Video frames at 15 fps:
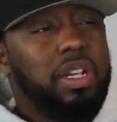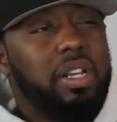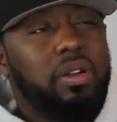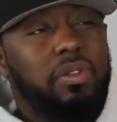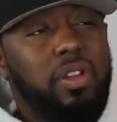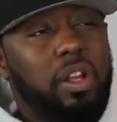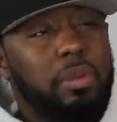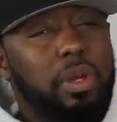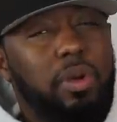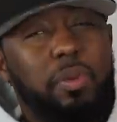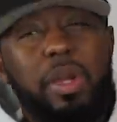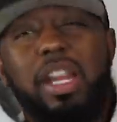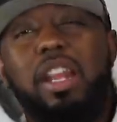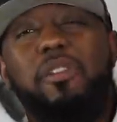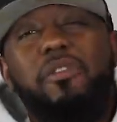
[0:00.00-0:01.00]
He don't follow me on.
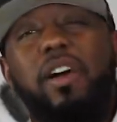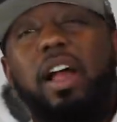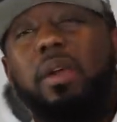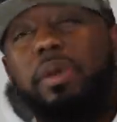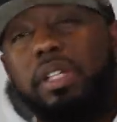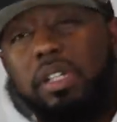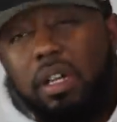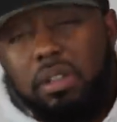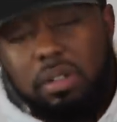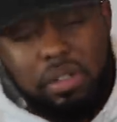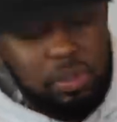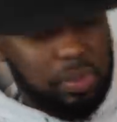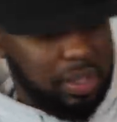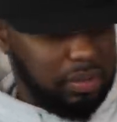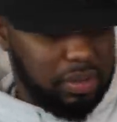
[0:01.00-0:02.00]
We need to follow each other on
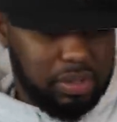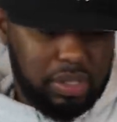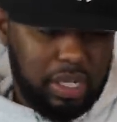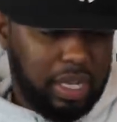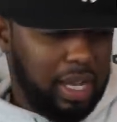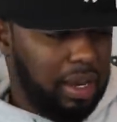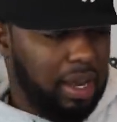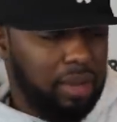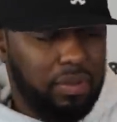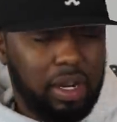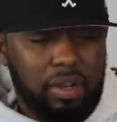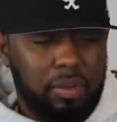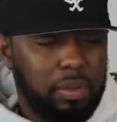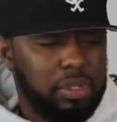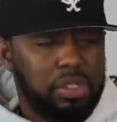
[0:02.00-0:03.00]
Twitter Real Sikh. I, I
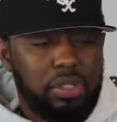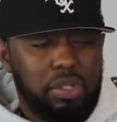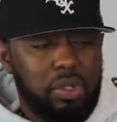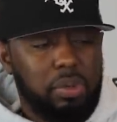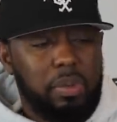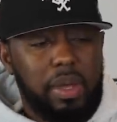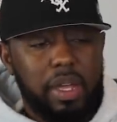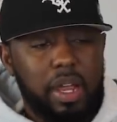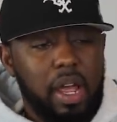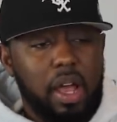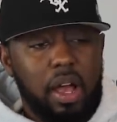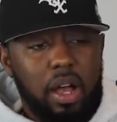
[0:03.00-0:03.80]
rock what you do, man.